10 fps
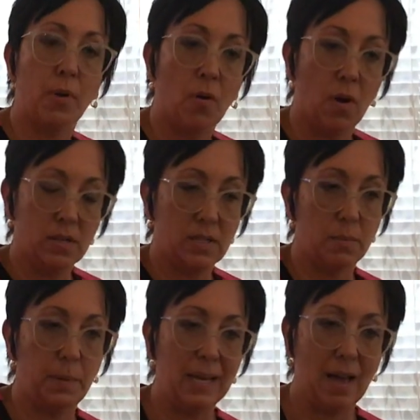across his
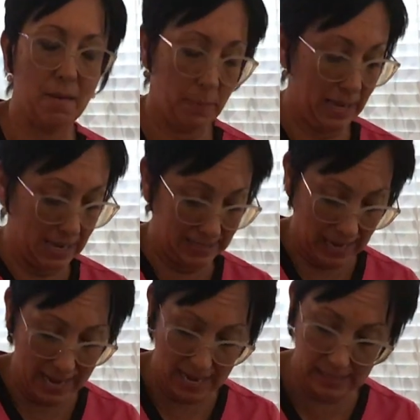
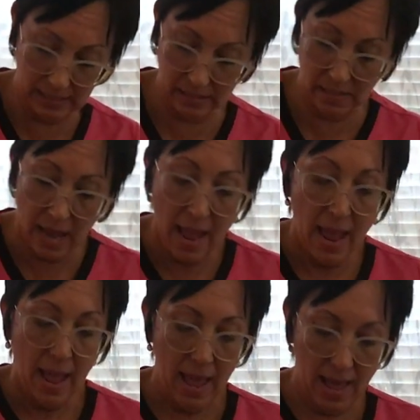PSISs,
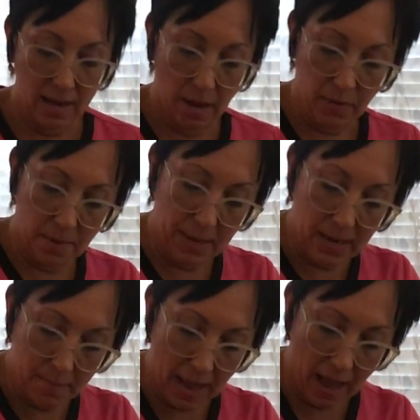and I'm going to meet
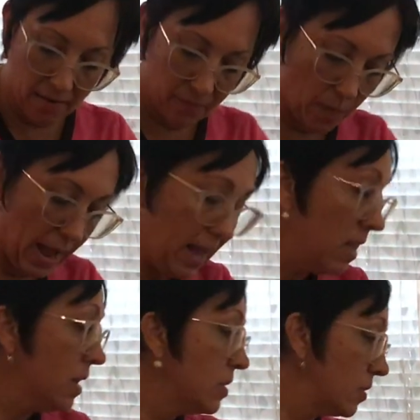him halfway.
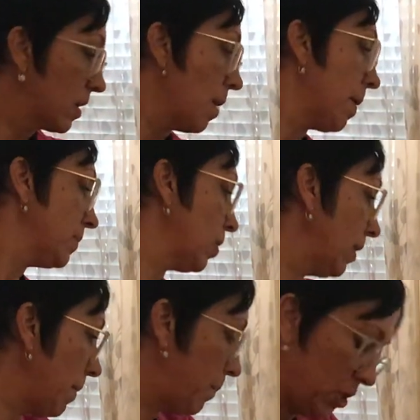So come up and don't
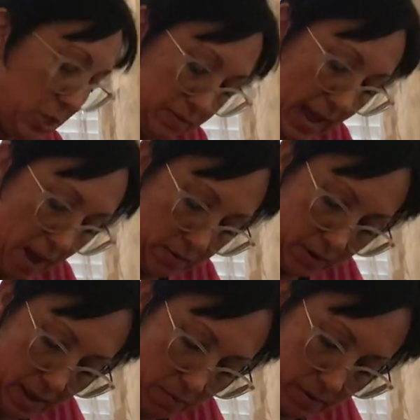let me push you down.
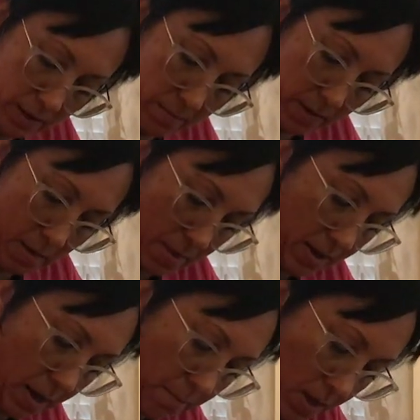Okay, William? Come
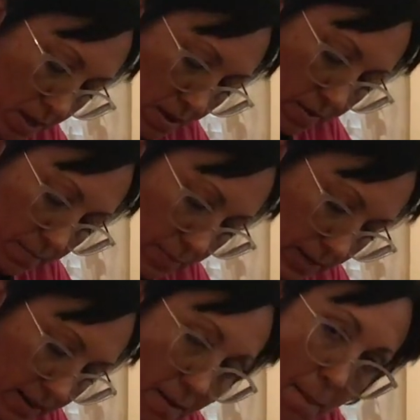on up.
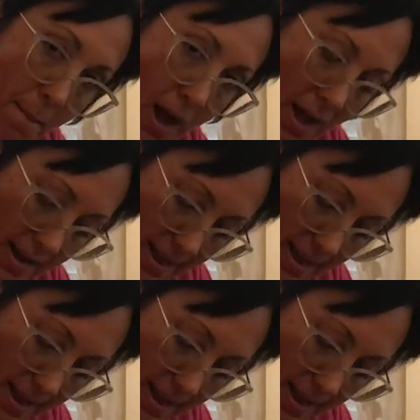Min, mud,